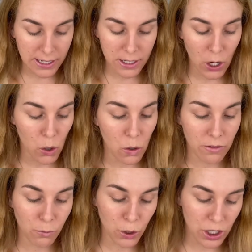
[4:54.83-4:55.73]
so
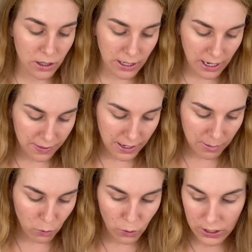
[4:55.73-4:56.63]
unfortunately I think
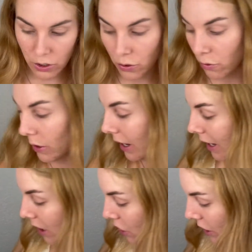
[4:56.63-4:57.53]
I'm going to
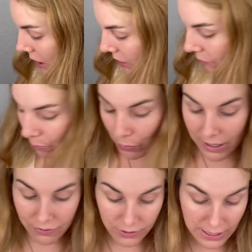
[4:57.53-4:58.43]
just
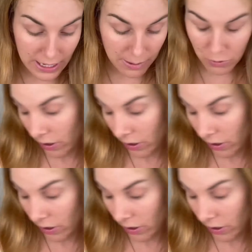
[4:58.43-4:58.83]
briefly, I'm going to